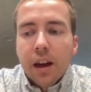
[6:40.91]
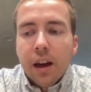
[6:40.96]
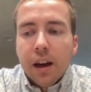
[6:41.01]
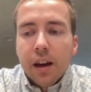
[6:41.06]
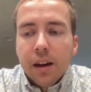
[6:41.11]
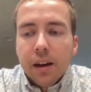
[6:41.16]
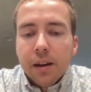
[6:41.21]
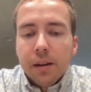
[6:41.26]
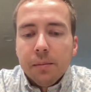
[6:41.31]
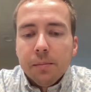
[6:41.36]

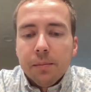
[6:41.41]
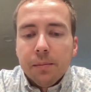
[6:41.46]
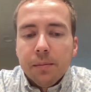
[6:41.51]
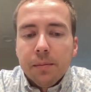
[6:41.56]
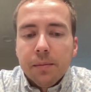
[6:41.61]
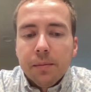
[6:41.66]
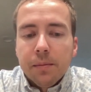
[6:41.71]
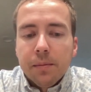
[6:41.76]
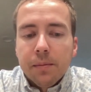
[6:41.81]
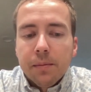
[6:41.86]
Um,
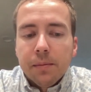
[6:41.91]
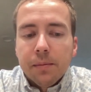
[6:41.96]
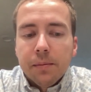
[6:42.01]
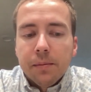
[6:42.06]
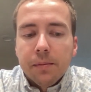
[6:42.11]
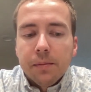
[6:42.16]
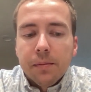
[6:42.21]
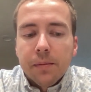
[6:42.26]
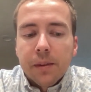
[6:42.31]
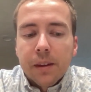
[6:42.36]

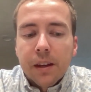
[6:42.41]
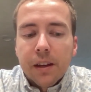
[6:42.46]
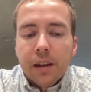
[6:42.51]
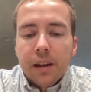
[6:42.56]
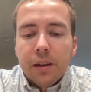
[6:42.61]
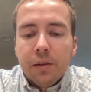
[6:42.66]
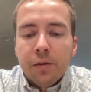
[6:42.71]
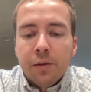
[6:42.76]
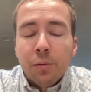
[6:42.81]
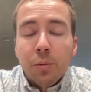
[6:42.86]

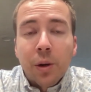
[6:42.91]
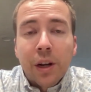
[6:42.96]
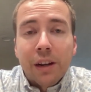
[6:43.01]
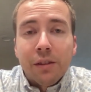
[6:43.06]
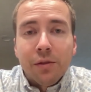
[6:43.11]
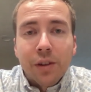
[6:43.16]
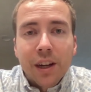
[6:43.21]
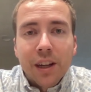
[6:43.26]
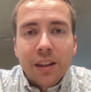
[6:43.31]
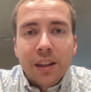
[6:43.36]
from what
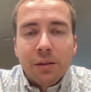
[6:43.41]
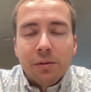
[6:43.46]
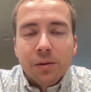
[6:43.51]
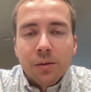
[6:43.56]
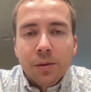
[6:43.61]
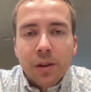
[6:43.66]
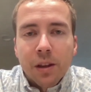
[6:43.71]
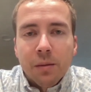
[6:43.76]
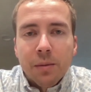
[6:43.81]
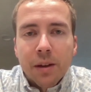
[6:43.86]
I've read, that was
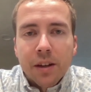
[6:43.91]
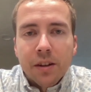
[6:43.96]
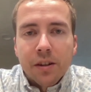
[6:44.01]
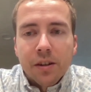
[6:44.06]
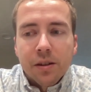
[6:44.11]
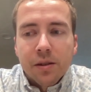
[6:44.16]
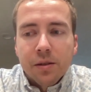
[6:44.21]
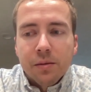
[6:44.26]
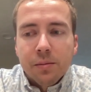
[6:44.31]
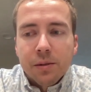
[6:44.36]
one of the
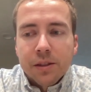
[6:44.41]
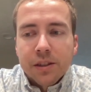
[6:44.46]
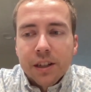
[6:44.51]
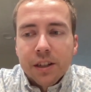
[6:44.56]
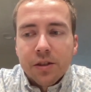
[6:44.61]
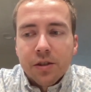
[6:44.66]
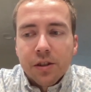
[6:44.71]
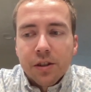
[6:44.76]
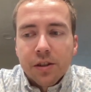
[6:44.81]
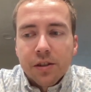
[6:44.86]
better
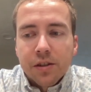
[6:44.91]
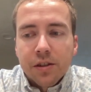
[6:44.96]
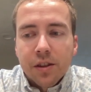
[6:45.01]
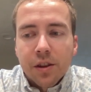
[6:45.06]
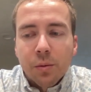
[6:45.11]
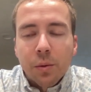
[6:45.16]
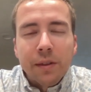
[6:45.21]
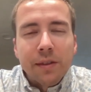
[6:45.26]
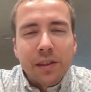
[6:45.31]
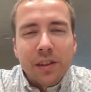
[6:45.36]
procedures.
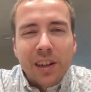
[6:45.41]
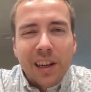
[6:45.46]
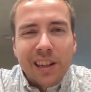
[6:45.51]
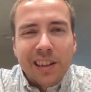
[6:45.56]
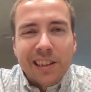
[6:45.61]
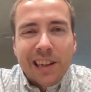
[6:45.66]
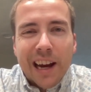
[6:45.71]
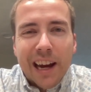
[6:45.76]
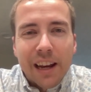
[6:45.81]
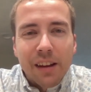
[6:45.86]
The Weaver
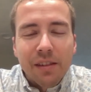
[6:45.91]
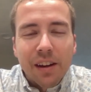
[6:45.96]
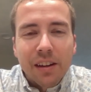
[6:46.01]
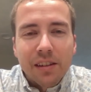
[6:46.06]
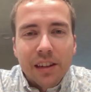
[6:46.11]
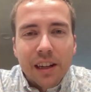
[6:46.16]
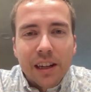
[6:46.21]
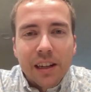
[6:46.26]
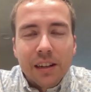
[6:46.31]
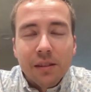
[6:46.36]
Dunn's kind of
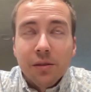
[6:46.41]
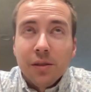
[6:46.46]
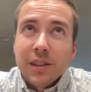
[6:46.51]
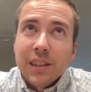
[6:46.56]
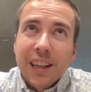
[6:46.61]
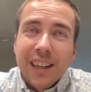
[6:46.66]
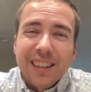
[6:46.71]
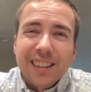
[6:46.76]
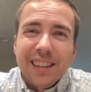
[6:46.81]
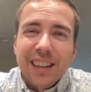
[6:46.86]
outdated. Well, it's
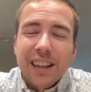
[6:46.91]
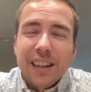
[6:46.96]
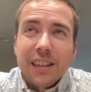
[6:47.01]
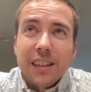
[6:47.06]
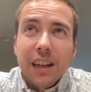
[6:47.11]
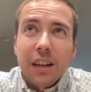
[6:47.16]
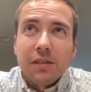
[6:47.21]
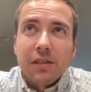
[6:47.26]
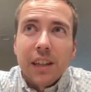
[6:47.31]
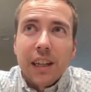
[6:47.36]
not that
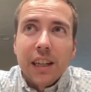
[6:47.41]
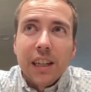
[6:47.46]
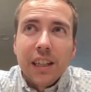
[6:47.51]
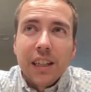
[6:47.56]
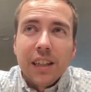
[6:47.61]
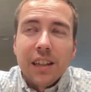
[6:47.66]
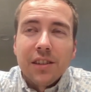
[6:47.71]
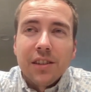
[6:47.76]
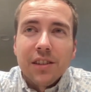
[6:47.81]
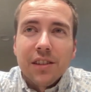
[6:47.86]
it's
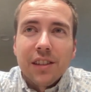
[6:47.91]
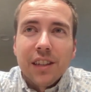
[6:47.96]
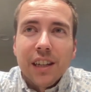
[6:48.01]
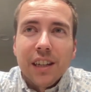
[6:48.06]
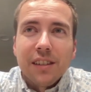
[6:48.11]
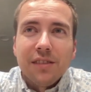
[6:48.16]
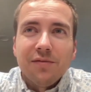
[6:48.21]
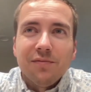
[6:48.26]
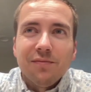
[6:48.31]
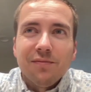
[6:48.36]
outdated, it's just
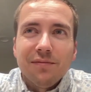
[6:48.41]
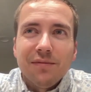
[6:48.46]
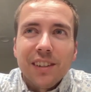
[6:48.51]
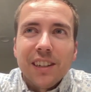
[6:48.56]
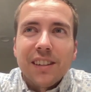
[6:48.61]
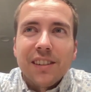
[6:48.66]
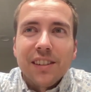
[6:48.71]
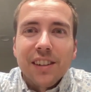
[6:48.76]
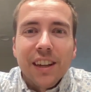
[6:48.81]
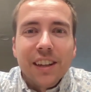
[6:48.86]
that
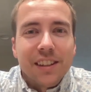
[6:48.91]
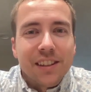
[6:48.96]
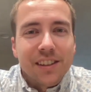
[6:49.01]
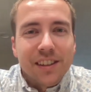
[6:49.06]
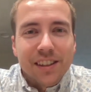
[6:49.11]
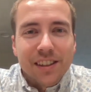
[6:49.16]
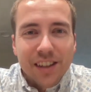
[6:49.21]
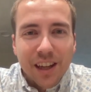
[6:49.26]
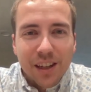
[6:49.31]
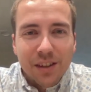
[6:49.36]
it's not as
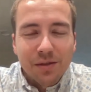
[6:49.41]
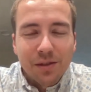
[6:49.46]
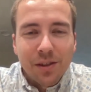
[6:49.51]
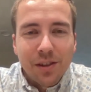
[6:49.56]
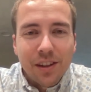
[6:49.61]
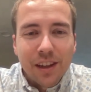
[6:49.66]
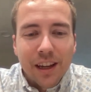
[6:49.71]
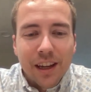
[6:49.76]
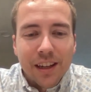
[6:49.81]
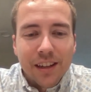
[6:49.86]

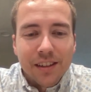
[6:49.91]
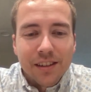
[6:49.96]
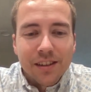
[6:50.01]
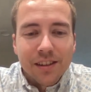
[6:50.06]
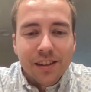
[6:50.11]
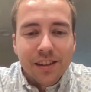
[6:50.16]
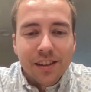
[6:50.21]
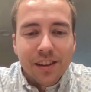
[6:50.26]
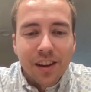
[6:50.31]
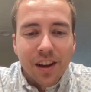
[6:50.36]
successful as
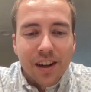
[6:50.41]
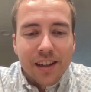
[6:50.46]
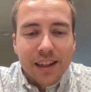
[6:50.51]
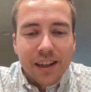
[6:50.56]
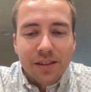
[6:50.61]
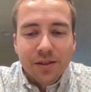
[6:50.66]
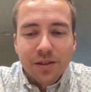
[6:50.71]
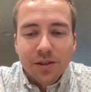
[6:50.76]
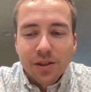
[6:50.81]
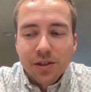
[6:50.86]
the
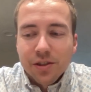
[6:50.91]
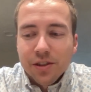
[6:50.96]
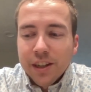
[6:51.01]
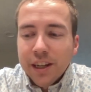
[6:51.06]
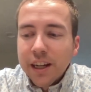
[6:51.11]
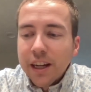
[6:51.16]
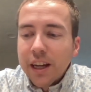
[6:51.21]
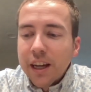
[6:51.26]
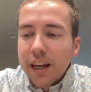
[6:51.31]
lockdown surgery.